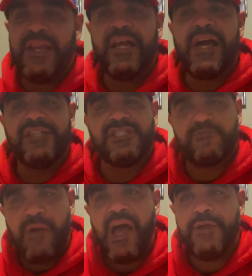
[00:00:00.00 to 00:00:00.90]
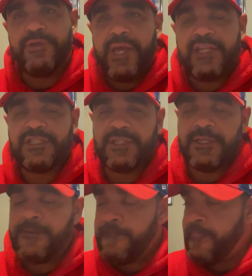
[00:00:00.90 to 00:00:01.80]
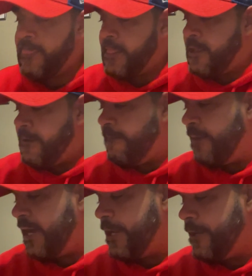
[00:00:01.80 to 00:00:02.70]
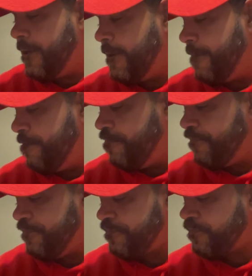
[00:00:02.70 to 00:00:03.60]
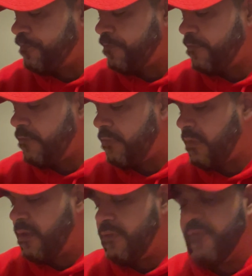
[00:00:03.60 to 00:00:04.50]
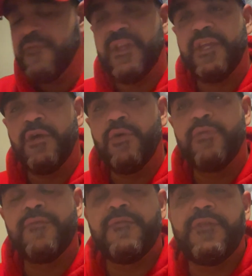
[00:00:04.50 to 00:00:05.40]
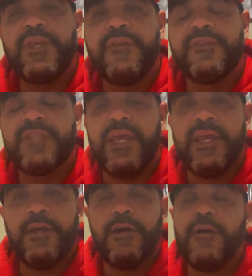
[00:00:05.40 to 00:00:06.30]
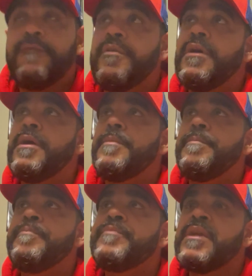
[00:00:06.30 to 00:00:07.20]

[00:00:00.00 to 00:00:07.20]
of got inspired, actually, by the video the other day of the